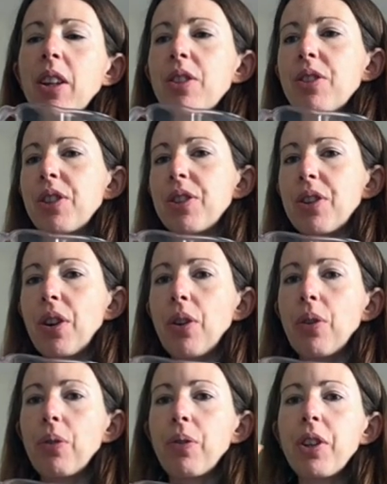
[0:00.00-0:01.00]

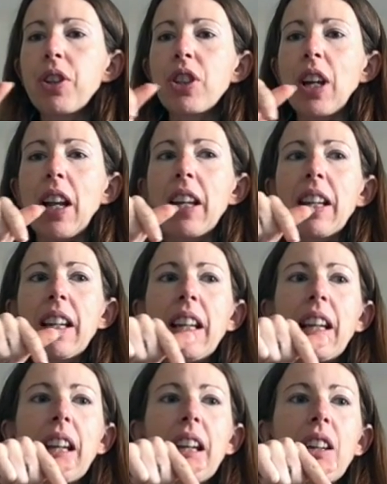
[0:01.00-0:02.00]
Dissolve the jelly
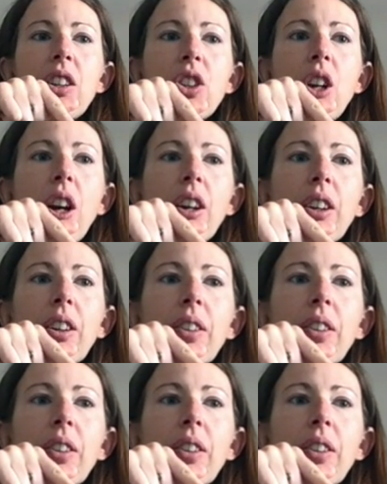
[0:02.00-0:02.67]
in a jug.